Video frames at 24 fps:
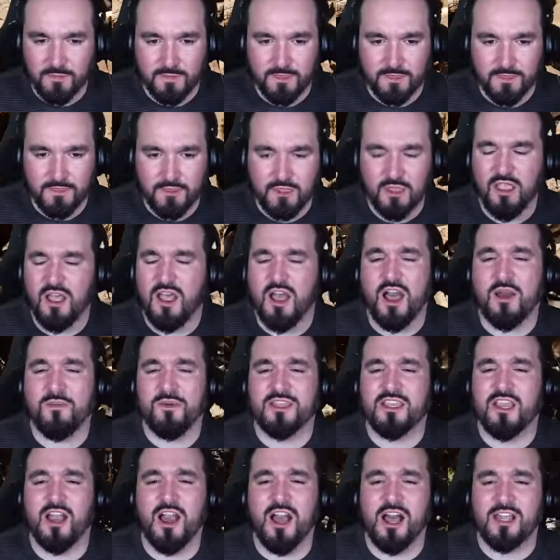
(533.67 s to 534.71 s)
Ah, my
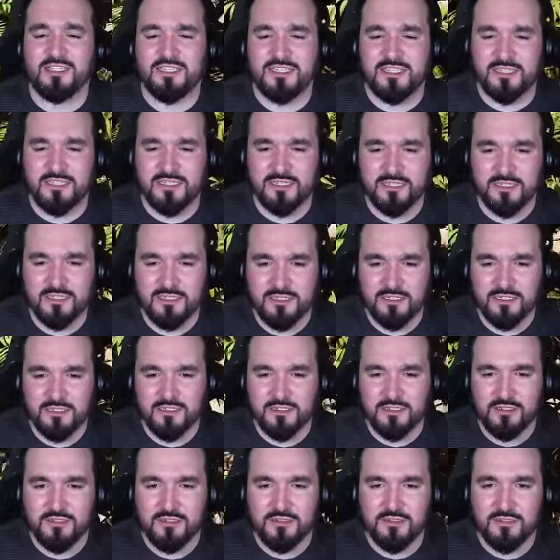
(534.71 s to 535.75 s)
gods.
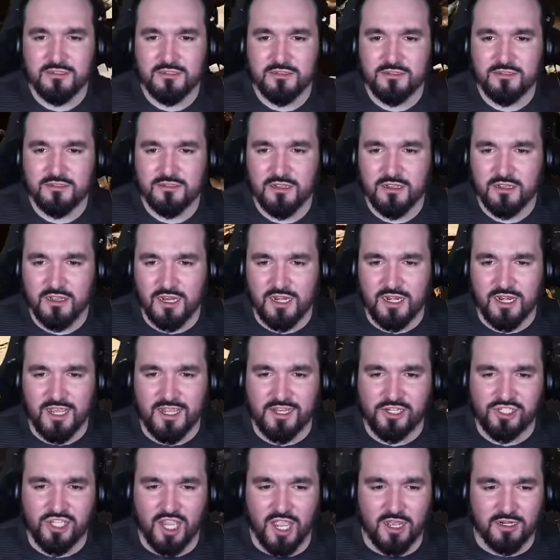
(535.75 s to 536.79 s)
I got
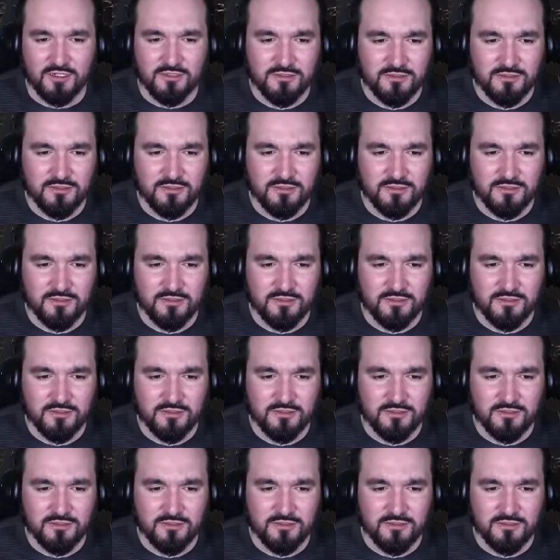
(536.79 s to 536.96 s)
leeched on.